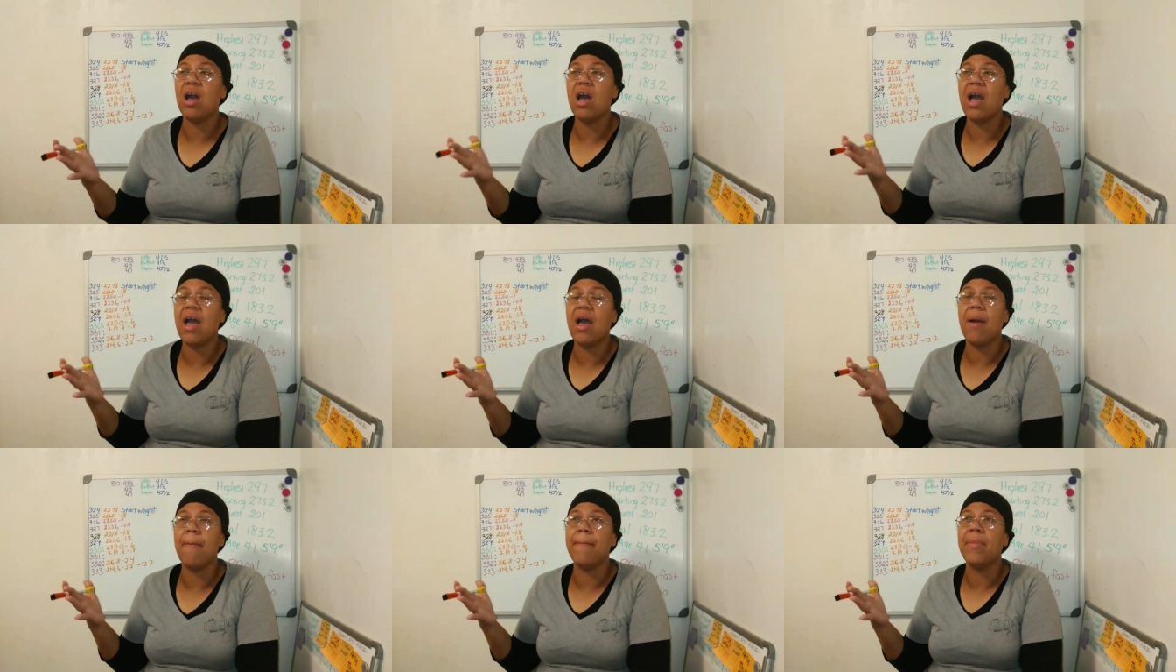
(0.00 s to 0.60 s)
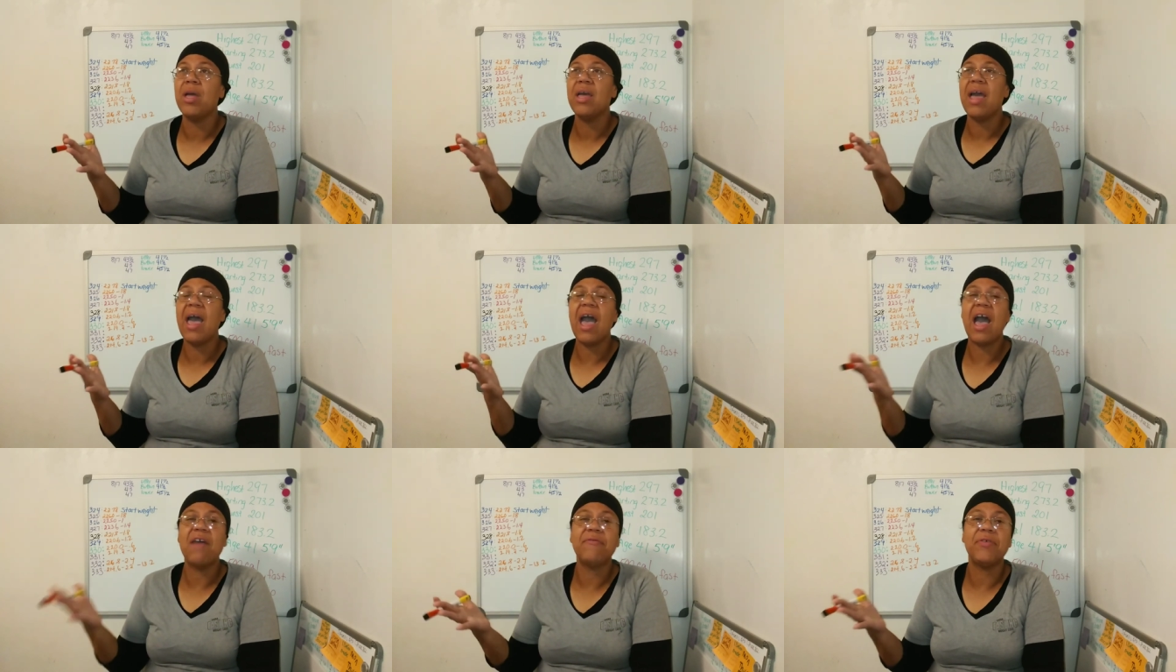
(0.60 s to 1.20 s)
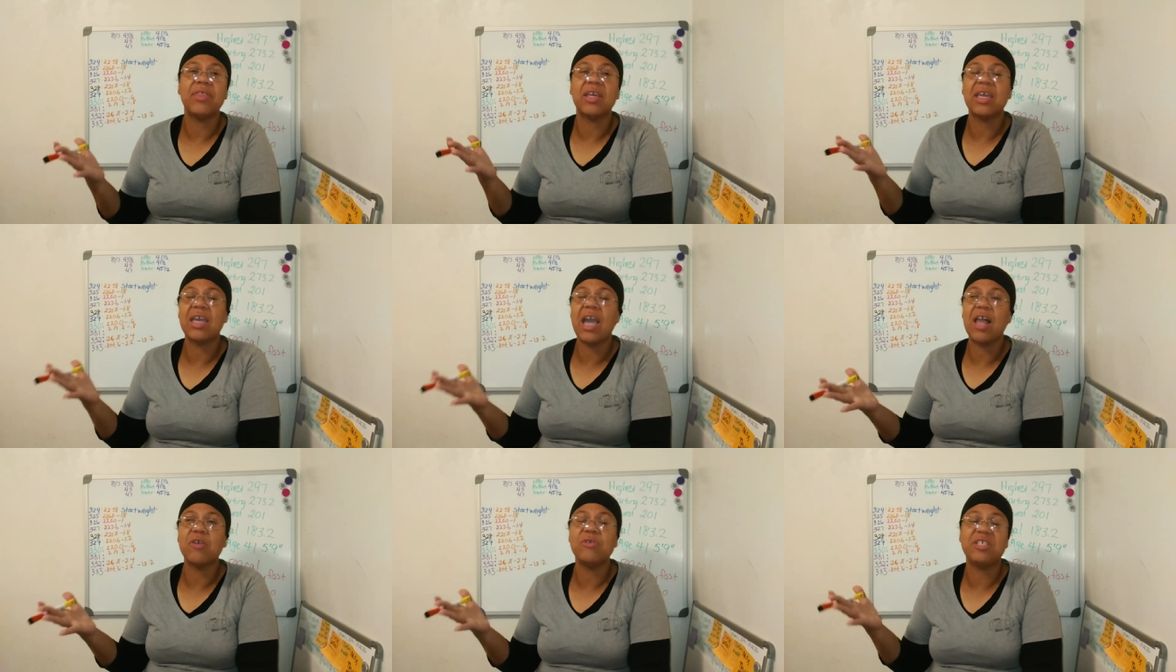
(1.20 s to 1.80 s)
um, half of the
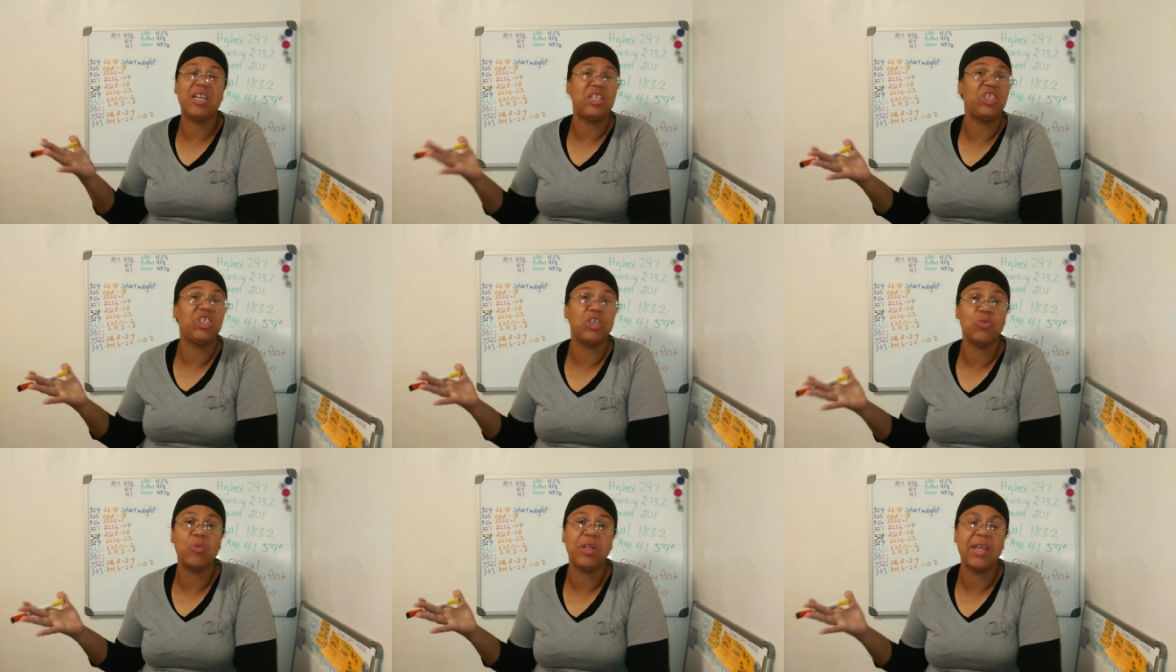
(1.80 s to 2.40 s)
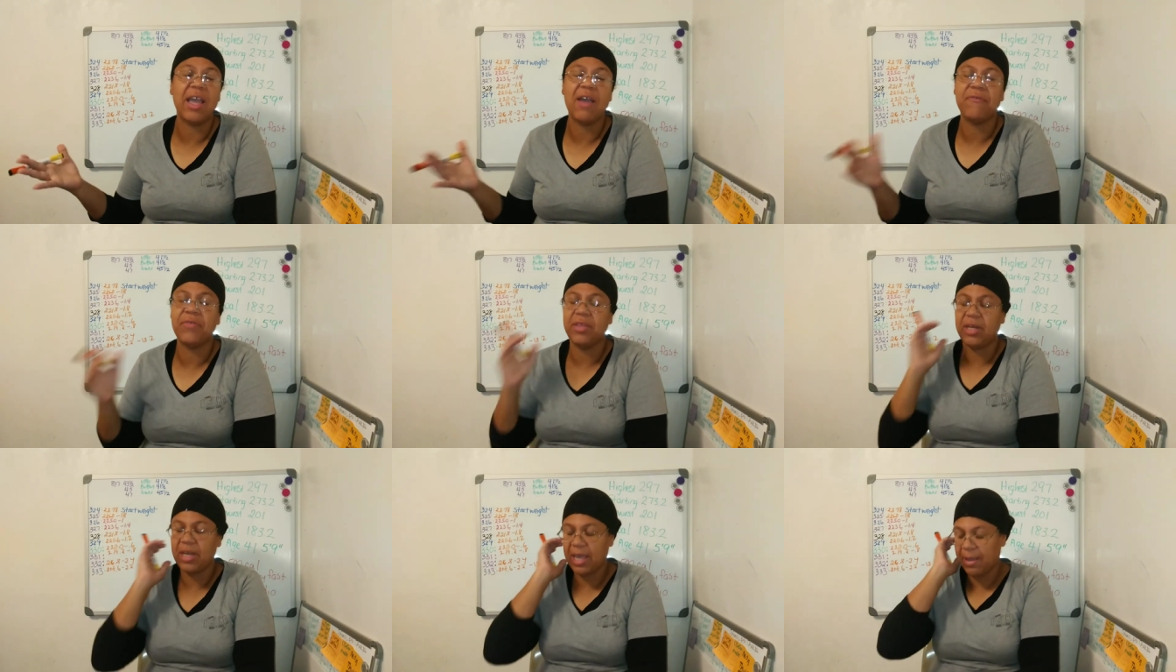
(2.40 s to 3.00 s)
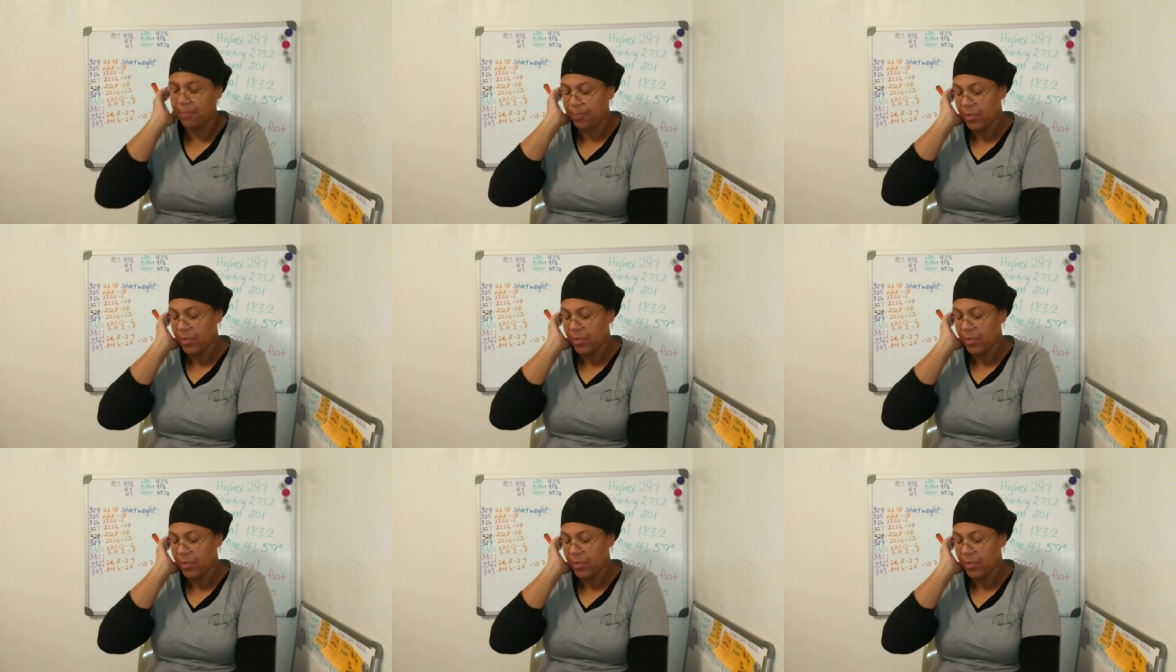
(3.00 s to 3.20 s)
calories I should really have for the day.